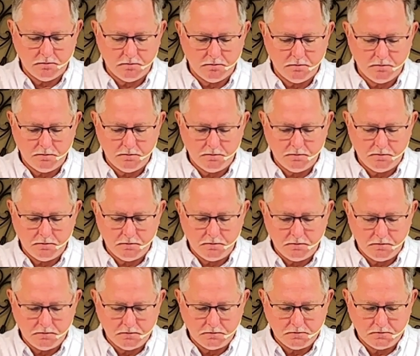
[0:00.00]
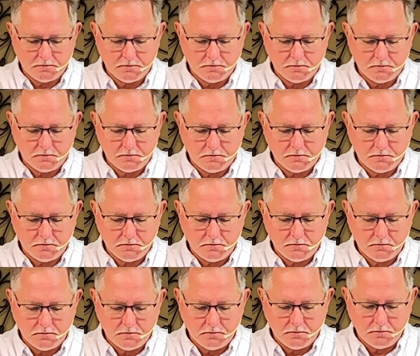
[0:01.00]

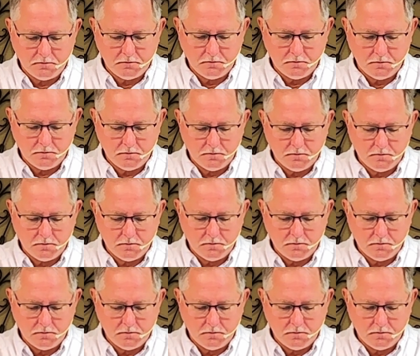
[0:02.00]
No one is speaking in this clip.